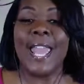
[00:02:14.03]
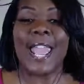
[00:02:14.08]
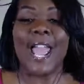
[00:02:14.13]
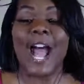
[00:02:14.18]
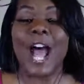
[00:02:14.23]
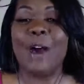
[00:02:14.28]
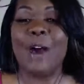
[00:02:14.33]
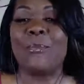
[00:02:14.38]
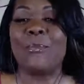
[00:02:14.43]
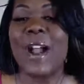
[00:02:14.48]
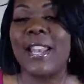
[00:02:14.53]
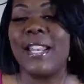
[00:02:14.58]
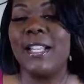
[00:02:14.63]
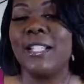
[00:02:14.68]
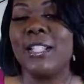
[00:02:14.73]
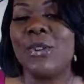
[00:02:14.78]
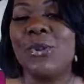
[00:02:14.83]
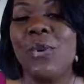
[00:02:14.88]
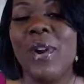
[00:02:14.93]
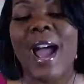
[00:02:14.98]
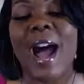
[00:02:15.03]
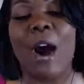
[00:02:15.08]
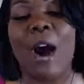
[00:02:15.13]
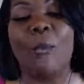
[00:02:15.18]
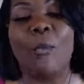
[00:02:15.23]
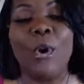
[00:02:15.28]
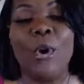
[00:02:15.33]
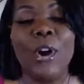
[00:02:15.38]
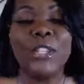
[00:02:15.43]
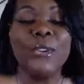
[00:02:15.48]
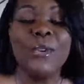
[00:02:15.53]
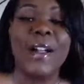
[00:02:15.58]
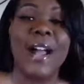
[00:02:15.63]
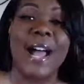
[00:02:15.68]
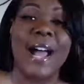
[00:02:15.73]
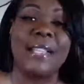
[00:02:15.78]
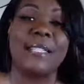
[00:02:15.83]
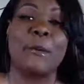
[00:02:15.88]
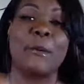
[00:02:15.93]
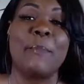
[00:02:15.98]
and hop right into it. I want you
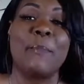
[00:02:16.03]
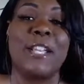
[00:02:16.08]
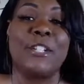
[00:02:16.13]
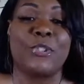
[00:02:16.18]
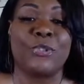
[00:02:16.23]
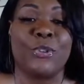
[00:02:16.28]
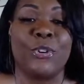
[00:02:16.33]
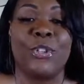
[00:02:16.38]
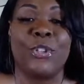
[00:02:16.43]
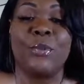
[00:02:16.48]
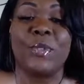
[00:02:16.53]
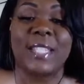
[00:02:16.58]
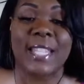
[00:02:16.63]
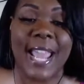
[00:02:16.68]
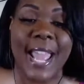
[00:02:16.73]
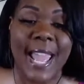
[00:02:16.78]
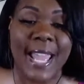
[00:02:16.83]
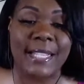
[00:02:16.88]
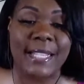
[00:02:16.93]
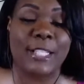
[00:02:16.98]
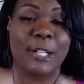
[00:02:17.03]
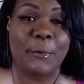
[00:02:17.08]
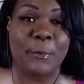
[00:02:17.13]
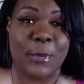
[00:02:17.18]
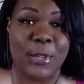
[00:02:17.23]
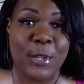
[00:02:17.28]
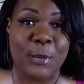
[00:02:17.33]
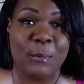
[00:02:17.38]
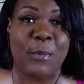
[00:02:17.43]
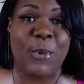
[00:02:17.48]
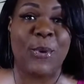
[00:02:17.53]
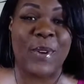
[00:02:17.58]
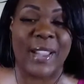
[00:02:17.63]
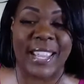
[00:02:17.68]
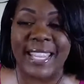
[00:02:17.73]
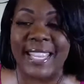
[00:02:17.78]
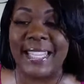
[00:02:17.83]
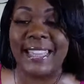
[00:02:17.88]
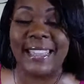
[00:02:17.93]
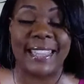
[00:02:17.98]
guys to make sure you tag some people
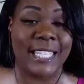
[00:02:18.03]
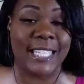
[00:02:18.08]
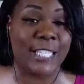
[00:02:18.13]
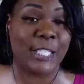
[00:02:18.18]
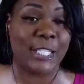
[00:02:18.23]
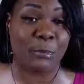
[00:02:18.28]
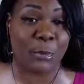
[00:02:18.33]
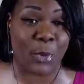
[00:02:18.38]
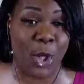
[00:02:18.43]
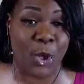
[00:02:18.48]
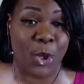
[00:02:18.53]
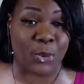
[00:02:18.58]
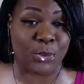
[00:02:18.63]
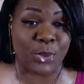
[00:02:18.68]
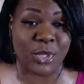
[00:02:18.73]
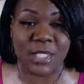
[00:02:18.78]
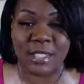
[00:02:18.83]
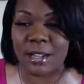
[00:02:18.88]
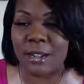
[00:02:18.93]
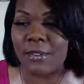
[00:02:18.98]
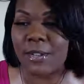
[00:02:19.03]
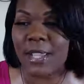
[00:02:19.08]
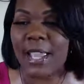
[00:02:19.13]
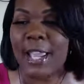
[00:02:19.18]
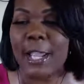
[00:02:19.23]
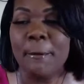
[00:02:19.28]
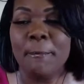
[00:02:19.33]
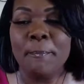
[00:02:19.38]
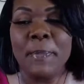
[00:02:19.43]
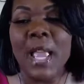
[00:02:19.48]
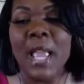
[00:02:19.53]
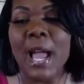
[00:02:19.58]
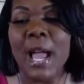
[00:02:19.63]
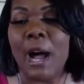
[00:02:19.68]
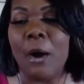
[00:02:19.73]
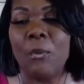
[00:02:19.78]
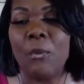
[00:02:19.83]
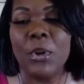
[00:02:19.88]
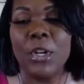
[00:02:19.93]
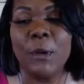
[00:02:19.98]
in this post, okay?
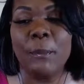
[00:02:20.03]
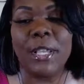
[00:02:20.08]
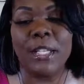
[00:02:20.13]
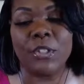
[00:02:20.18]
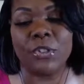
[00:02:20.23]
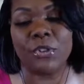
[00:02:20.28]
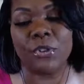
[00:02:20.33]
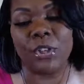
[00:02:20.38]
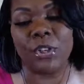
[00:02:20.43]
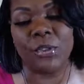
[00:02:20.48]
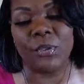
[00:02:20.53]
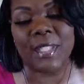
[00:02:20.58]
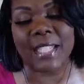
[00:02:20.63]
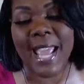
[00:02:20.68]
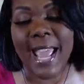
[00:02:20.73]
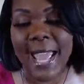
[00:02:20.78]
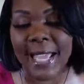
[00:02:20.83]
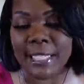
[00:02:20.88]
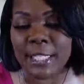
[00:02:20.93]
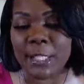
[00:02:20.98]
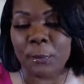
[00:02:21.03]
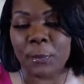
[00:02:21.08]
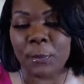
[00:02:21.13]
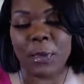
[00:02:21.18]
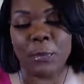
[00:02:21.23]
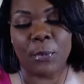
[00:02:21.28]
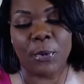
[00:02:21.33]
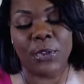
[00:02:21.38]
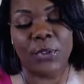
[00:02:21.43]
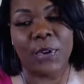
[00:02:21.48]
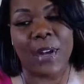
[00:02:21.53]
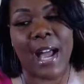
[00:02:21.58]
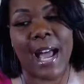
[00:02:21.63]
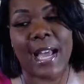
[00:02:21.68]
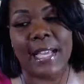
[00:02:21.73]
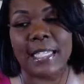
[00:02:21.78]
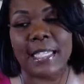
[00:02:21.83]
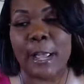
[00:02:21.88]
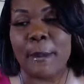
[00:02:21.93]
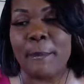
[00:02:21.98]
I want to make sure you tag some people, you
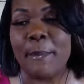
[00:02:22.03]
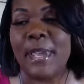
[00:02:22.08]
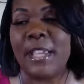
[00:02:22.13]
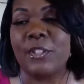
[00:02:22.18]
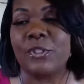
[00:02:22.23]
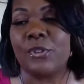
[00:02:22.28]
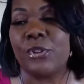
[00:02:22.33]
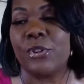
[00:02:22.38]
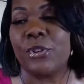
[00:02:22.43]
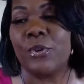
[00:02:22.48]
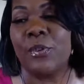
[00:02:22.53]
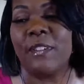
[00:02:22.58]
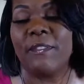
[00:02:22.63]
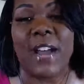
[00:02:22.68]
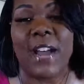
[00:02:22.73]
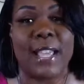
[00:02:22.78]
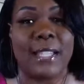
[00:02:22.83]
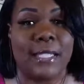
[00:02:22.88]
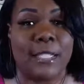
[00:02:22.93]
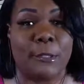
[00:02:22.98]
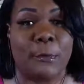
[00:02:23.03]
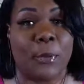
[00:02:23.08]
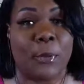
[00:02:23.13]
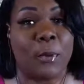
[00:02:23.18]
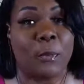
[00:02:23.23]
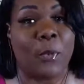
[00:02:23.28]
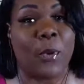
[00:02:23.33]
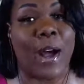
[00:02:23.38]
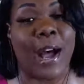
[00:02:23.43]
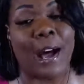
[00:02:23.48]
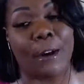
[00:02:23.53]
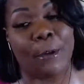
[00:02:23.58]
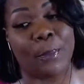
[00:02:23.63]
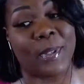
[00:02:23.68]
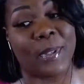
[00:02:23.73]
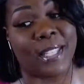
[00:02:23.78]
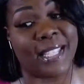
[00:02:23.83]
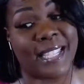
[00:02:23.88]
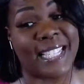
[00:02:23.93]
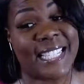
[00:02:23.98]
guys, and make sure you invite some people out
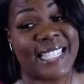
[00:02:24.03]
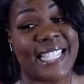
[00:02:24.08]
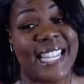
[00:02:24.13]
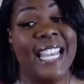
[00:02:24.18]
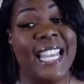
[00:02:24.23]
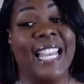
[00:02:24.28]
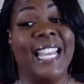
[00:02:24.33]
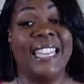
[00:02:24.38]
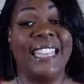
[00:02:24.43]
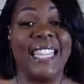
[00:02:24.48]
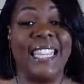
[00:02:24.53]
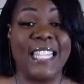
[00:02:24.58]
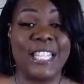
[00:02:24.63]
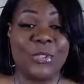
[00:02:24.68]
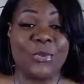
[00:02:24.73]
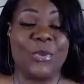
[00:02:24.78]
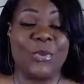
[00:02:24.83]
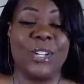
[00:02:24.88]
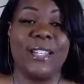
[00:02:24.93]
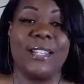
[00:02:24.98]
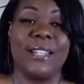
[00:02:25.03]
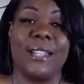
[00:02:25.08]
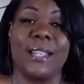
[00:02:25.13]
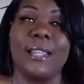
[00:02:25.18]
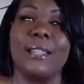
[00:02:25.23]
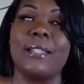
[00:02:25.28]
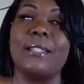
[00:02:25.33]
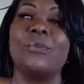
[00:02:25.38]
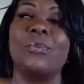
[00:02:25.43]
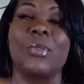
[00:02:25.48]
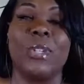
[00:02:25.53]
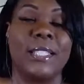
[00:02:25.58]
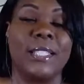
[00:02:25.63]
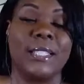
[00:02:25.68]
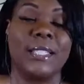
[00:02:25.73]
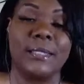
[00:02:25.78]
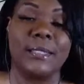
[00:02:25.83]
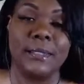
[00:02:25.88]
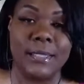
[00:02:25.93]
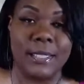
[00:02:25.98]
because this one is
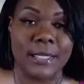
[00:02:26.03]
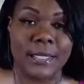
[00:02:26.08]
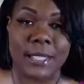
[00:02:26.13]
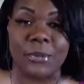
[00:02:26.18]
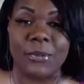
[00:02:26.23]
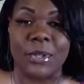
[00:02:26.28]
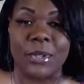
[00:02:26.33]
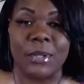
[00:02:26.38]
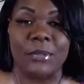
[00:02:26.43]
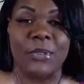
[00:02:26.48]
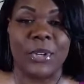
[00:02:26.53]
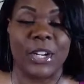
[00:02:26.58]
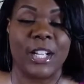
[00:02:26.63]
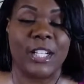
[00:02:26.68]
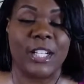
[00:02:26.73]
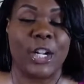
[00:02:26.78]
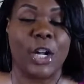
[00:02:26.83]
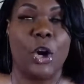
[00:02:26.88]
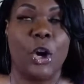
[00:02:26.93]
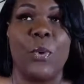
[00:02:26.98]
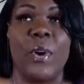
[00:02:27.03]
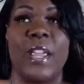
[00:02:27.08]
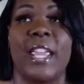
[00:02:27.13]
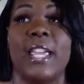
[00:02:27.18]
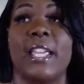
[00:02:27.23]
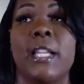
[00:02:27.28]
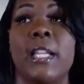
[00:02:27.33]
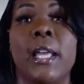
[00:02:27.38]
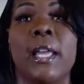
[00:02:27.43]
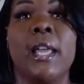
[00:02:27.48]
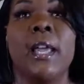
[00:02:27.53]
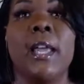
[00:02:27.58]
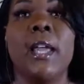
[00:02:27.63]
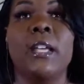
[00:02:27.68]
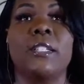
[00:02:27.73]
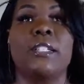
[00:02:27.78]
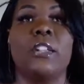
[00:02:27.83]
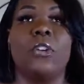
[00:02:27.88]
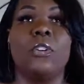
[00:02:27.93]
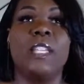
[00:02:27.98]
really, listen, we're going to go in.
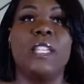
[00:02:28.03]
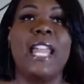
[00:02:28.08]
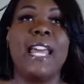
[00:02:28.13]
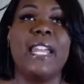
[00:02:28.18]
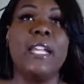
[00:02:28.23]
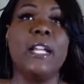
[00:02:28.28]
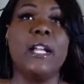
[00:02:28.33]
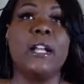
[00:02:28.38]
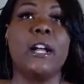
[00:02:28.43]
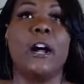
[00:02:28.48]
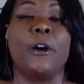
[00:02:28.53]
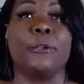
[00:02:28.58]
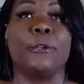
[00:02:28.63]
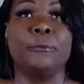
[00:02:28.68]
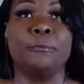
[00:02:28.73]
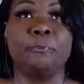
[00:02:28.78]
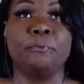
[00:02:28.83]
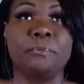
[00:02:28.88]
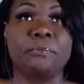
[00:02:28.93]
So letting go.